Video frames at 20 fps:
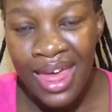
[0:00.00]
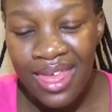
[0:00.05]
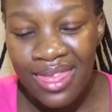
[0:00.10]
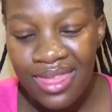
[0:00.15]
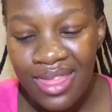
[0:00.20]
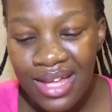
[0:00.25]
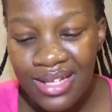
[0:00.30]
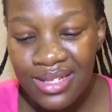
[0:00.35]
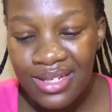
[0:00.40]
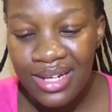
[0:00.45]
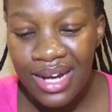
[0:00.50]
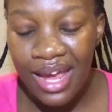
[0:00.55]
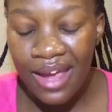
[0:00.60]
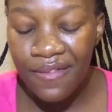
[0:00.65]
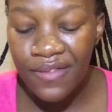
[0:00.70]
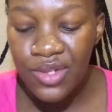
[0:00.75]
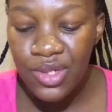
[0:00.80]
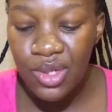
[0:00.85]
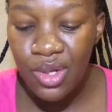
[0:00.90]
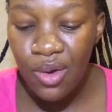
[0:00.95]
That's
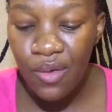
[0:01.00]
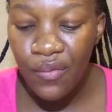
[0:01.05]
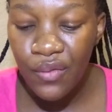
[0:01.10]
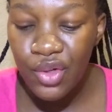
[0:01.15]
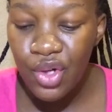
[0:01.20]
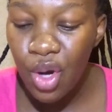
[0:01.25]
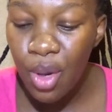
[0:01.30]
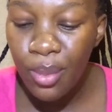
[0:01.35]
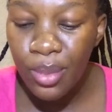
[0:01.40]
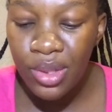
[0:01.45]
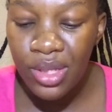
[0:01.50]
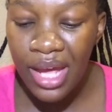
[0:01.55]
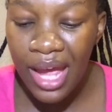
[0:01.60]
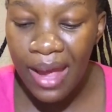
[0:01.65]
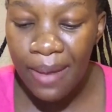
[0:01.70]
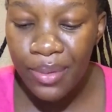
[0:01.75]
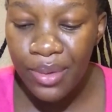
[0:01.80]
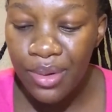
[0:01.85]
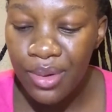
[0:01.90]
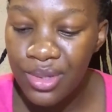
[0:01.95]
life. So for normal
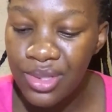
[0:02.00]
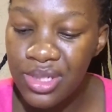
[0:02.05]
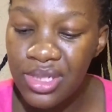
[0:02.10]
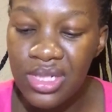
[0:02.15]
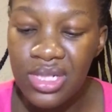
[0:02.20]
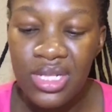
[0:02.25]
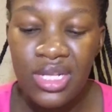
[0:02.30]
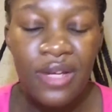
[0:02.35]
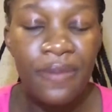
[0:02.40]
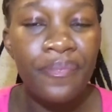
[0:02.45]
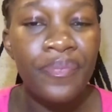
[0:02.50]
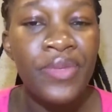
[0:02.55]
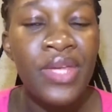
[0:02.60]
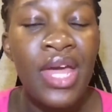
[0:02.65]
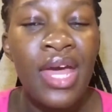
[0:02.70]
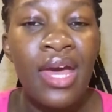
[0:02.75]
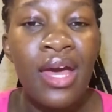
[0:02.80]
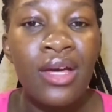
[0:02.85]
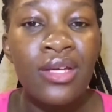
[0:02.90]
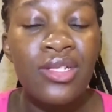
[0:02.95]
hair porosity,
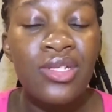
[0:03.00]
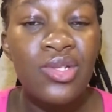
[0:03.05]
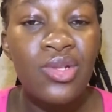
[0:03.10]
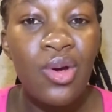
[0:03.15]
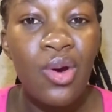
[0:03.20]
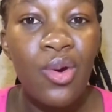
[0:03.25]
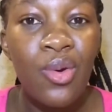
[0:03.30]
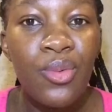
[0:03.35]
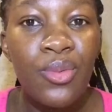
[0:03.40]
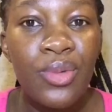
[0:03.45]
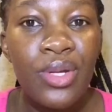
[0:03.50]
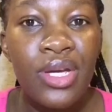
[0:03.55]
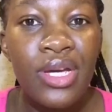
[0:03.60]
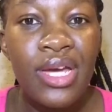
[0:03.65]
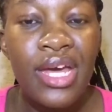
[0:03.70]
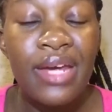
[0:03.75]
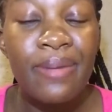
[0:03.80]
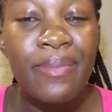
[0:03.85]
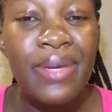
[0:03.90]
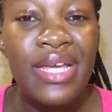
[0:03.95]
so
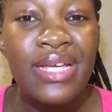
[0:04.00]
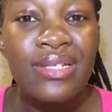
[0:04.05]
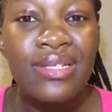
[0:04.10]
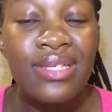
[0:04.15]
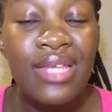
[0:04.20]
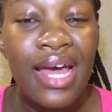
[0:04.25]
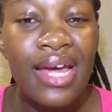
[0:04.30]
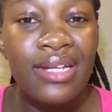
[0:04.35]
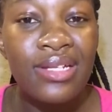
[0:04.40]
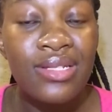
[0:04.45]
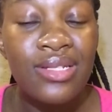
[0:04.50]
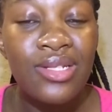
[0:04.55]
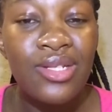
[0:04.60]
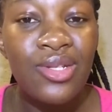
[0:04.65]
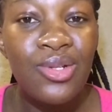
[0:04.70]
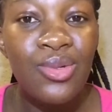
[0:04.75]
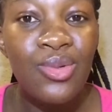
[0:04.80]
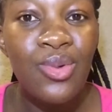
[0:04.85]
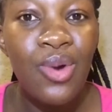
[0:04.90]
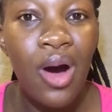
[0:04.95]
it means that
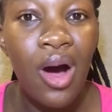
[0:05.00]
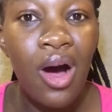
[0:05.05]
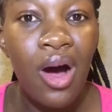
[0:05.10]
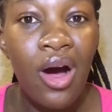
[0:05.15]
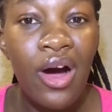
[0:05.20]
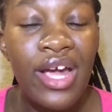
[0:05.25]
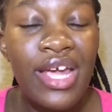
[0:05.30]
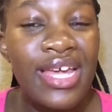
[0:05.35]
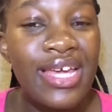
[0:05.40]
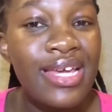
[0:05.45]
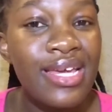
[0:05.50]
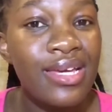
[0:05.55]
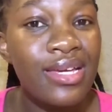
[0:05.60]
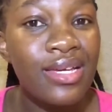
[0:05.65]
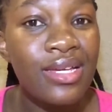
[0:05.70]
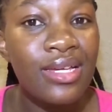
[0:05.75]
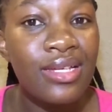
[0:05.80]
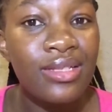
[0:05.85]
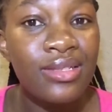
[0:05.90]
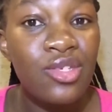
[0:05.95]

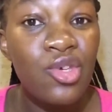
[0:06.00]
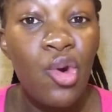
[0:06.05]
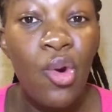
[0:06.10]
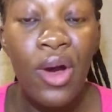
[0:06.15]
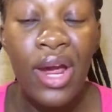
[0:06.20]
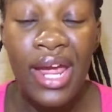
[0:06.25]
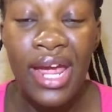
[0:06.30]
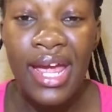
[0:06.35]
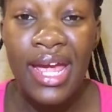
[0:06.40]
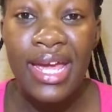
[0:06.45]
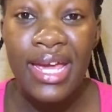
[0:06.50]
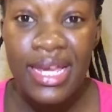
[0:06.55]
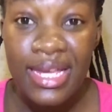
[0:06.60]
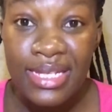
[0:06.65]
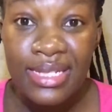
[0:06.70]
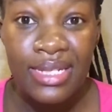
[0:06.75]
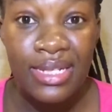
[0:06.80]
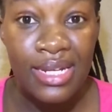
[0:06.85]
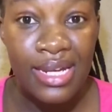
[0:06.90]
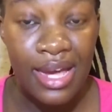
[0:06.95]
your hair
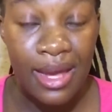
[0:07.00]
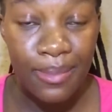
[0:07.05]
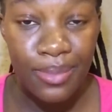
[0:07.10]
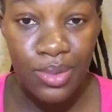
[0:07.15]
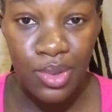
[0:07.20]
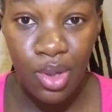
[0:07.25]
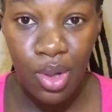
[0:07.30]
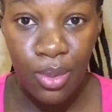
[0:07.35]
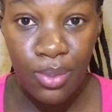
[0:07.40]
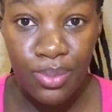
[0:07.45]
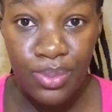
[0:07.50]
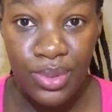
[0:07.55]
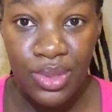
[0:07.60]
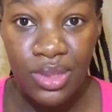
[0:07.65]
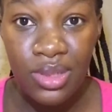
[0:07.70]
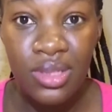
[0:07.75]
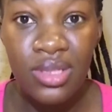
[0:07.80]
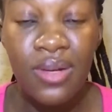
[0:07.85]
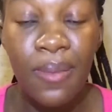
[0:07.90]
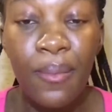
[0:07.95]
easily
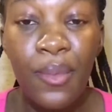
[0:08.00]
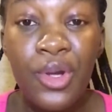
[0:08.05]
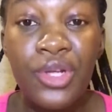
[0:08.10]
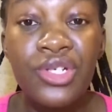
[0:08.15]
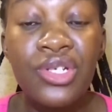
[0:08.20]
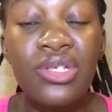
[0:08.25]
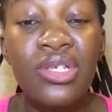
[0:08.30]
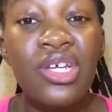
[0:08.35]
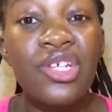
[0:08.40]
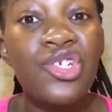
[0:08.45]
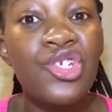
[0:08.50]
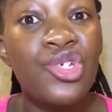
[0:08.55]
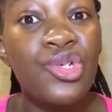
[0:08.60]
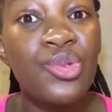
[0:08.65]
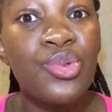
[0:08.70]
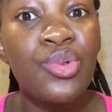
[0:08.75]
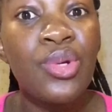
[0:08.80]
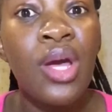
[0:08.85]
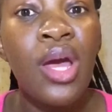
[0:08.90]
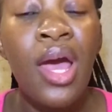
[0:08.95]
absorbs the moisture that
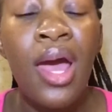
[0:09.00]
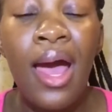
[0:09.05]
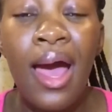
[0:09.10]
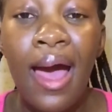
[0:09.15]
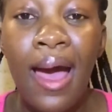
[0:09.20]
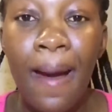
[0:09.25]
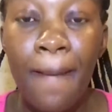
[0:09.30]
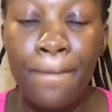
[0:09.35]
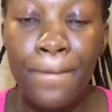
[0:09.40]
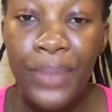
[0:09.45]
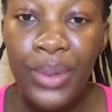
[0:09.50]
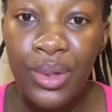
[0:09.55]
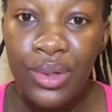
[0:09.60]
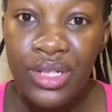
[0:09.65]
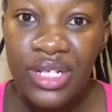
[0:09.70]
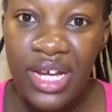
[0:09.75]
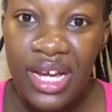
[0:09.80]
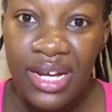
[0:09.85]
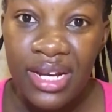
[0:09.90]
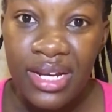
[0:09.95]
you
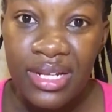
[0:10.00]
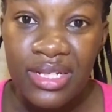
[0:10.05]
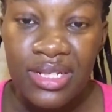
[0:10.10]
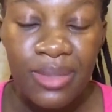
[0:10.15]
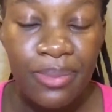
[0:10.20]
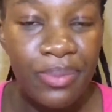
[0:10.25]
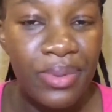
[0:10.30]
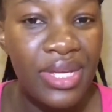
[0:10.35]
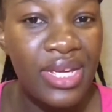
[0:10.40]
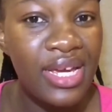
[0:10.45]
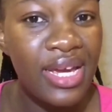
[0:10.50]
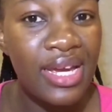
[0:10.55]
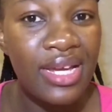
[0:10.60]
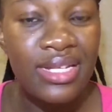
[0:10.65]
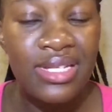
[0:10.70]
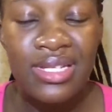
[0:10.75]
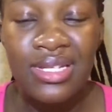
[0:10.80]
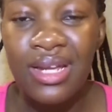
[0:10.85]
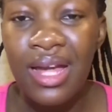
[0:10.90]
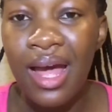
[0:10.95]
put in it, be
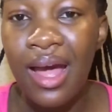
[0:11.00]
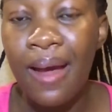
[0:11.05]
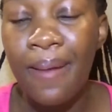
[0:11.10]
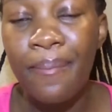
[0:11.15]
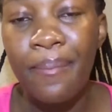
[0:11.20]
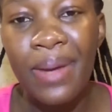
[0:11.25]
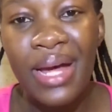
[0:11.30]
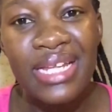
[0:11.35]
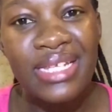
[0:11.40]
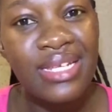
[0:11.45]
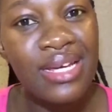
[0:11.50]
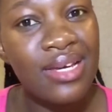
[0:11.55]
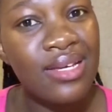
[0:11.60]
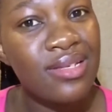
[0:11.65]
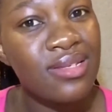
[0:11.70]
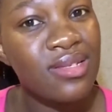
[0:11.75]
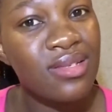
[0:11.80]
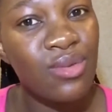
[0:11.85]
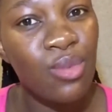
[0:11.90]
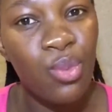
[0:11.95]
it
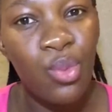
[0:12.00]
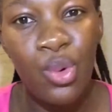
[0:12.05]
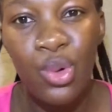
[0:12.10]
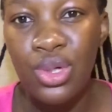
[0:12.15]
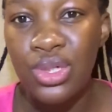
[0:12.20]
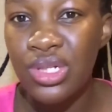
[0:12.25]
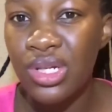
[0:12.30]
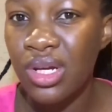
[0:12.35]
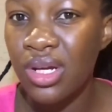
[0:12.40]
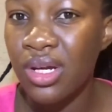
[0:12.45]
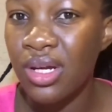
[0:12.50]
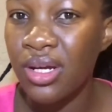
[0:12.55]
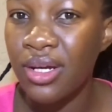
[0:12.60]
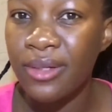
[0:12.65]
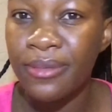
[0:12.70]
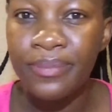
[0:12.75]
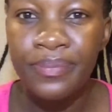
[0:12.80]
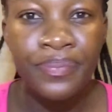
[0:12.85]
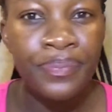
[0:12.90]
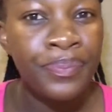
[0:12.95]
butters,
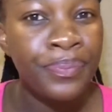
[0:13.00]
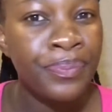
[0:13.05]
water,